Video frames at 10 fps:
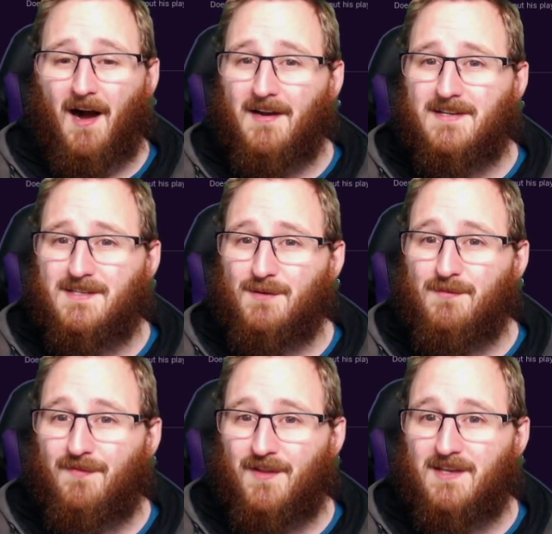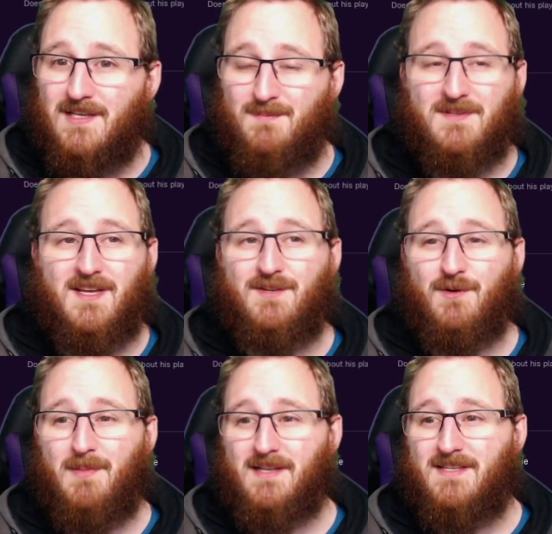I don't think his
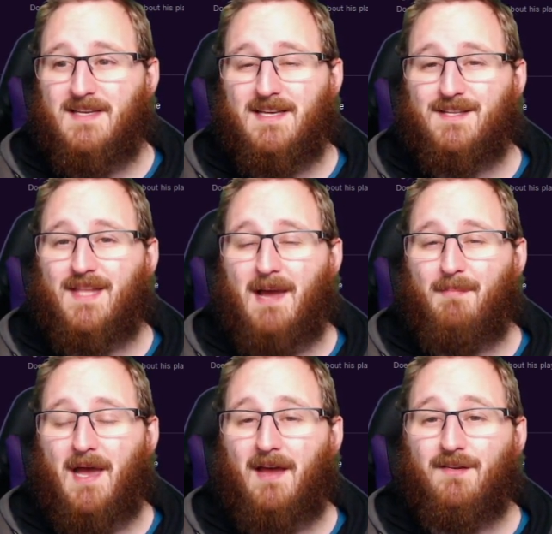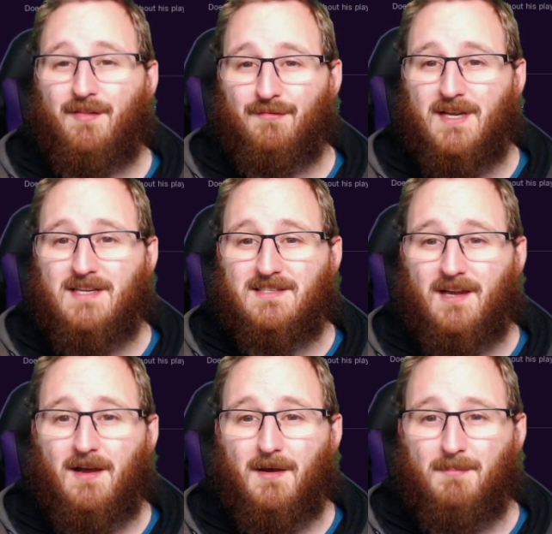potential ability is that bad.
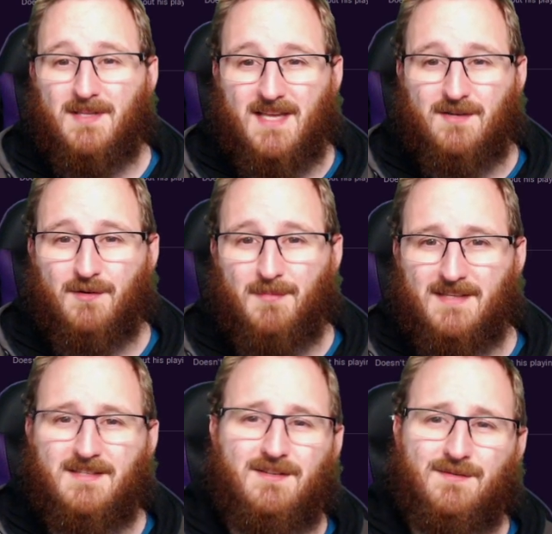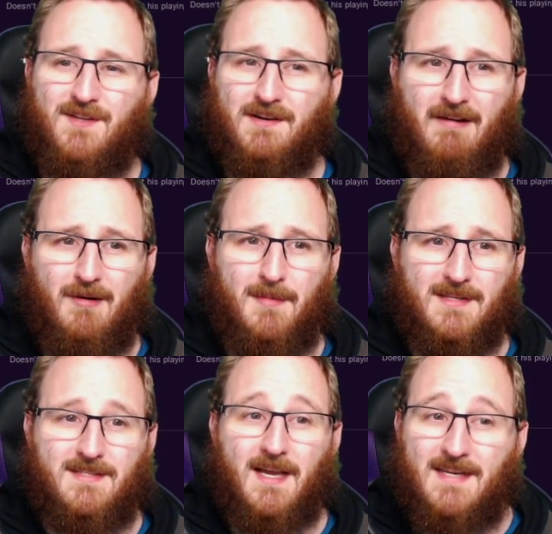Three-star potential ability, two-star current
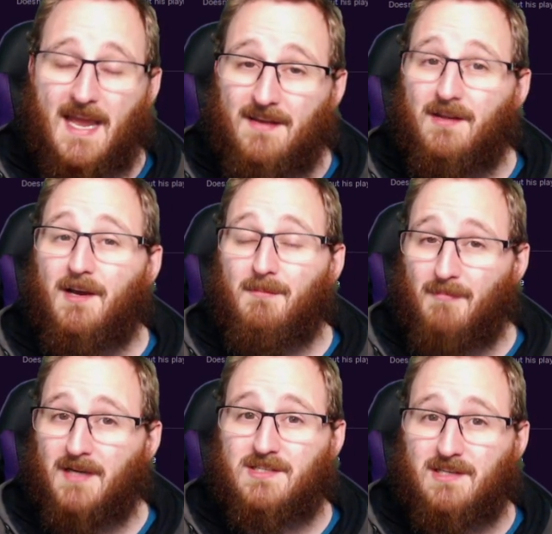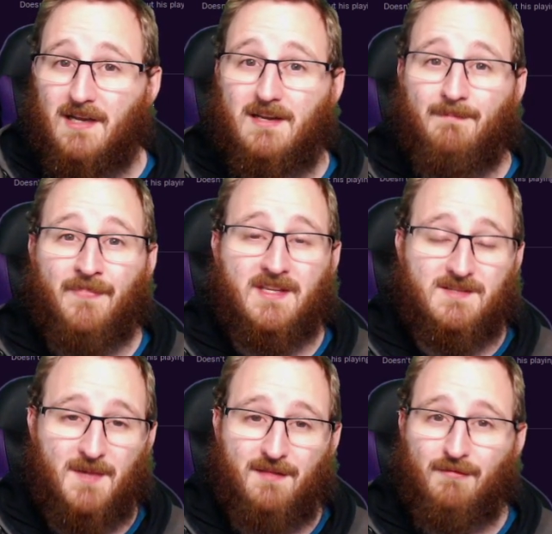ability. Again, much like
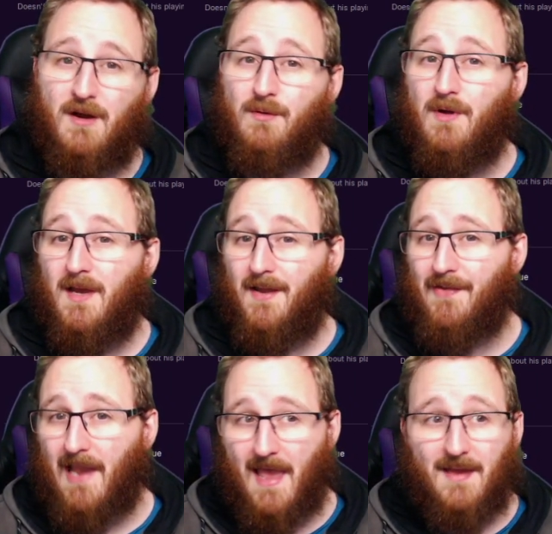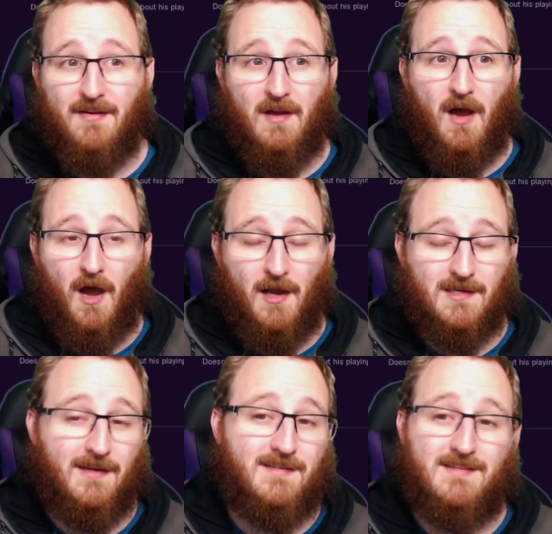Smith Rowe and Laird,
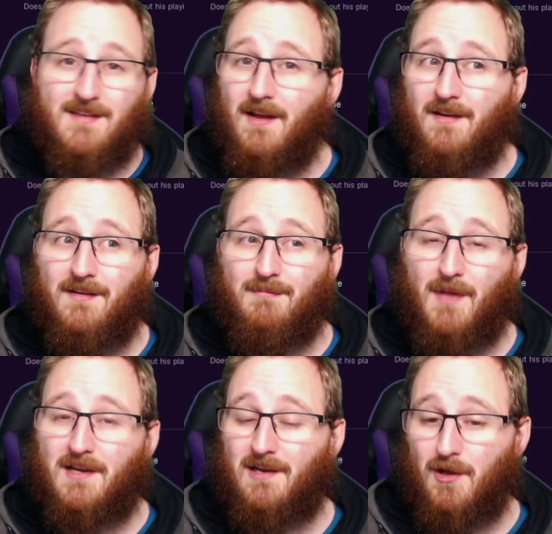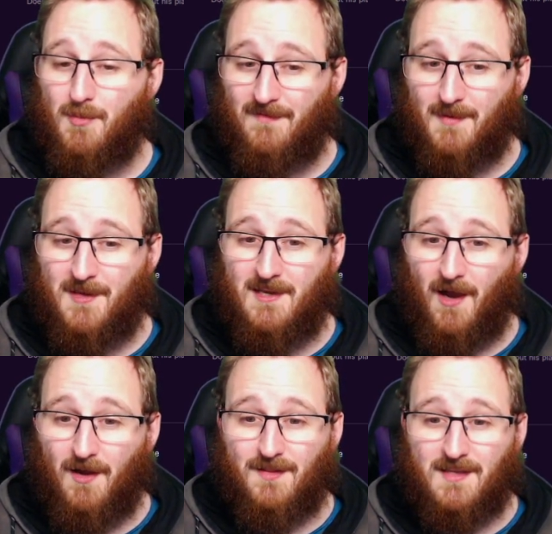I'd like to sign Michael Obafemi.
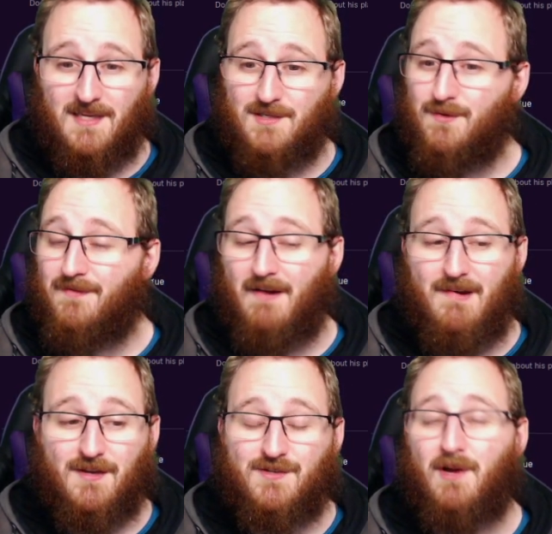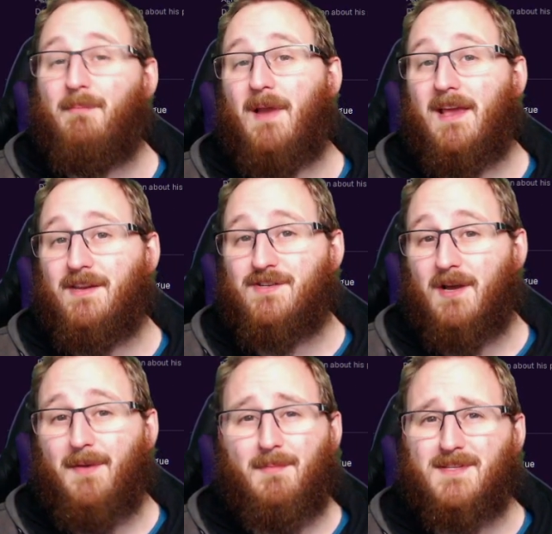I think he'd do a very good job playing in
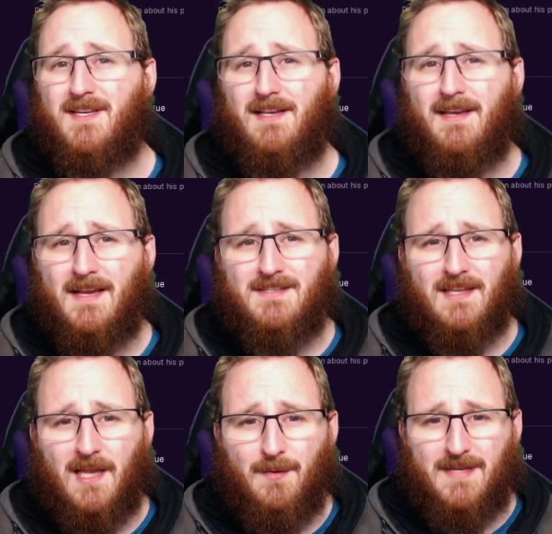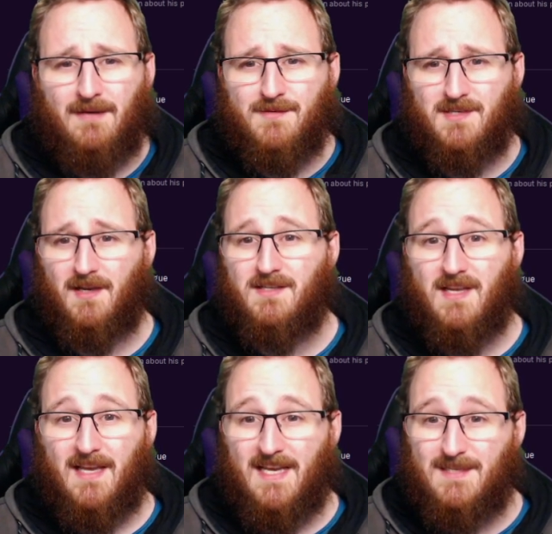Germany, particularly against the lower
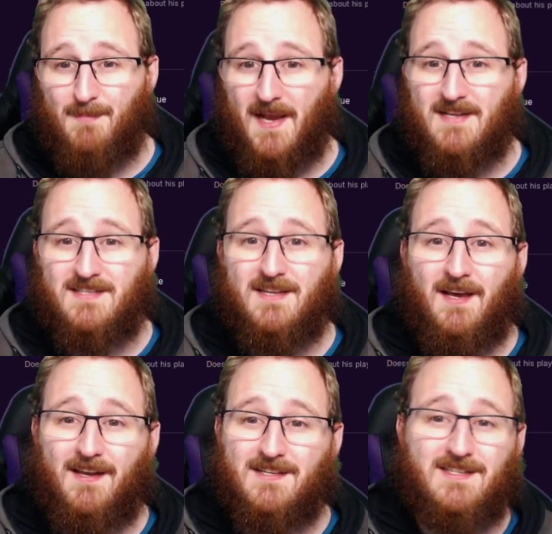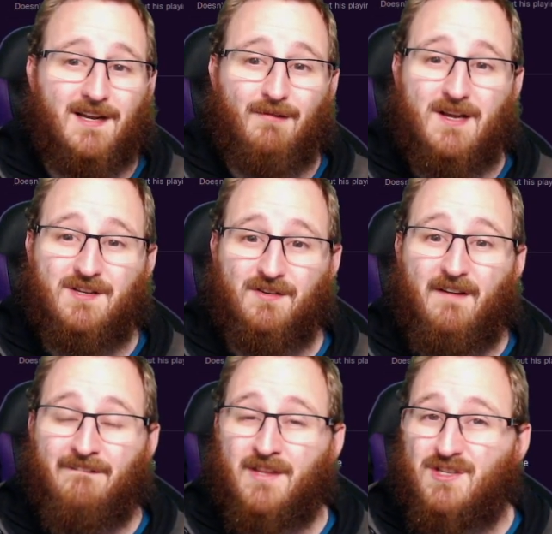downsides. His pace and
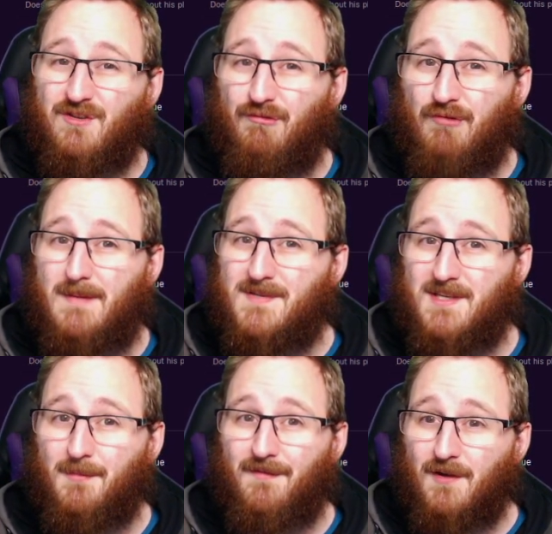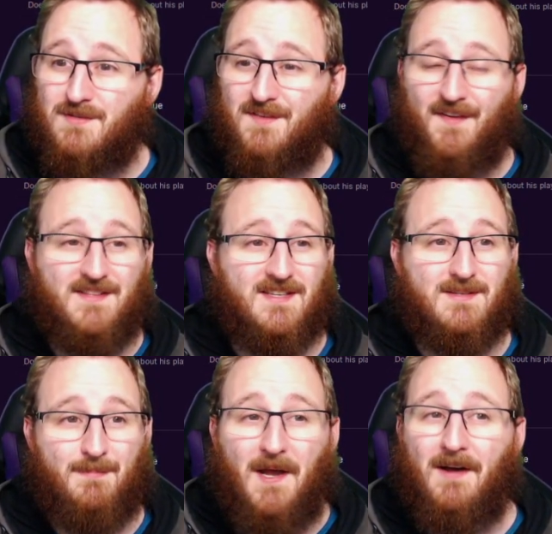acceleration should rip some of those
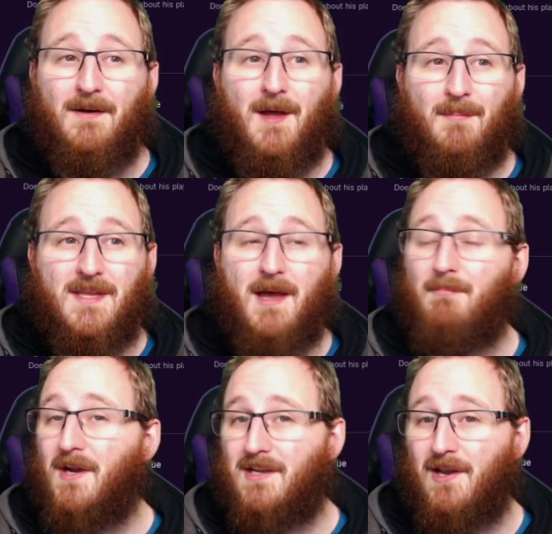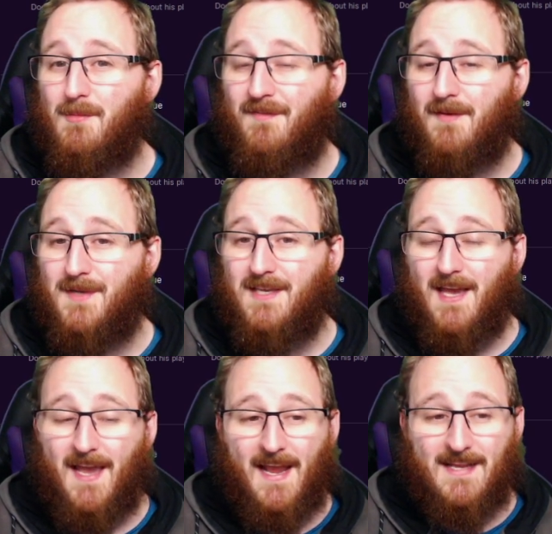defences apart. But yeah, Michael Obafemi
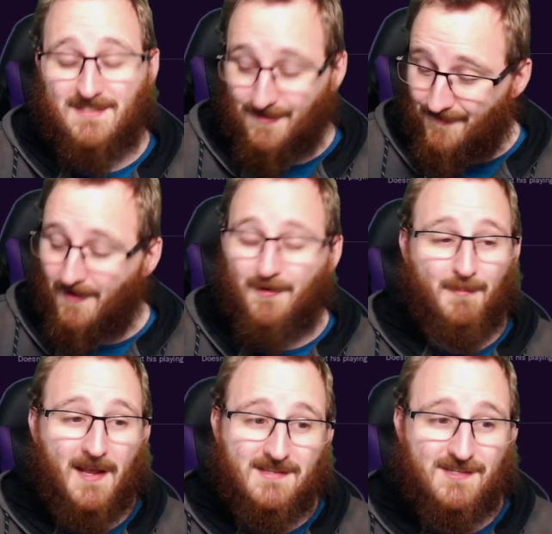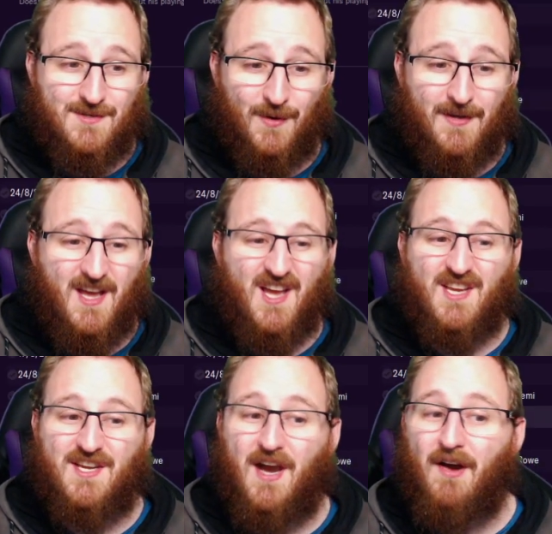is the final player to join
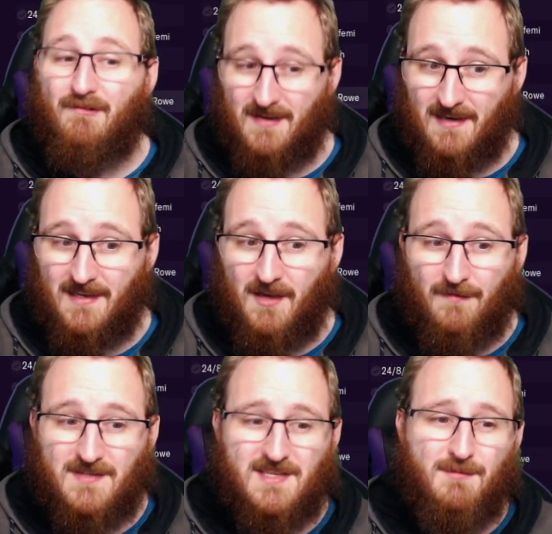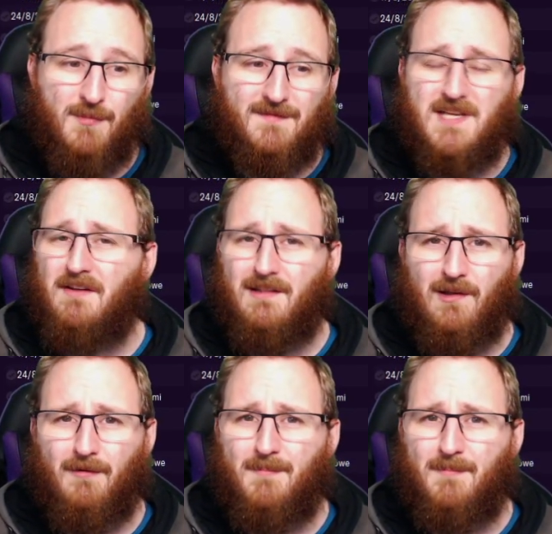currently. Obviously, we've done a lot of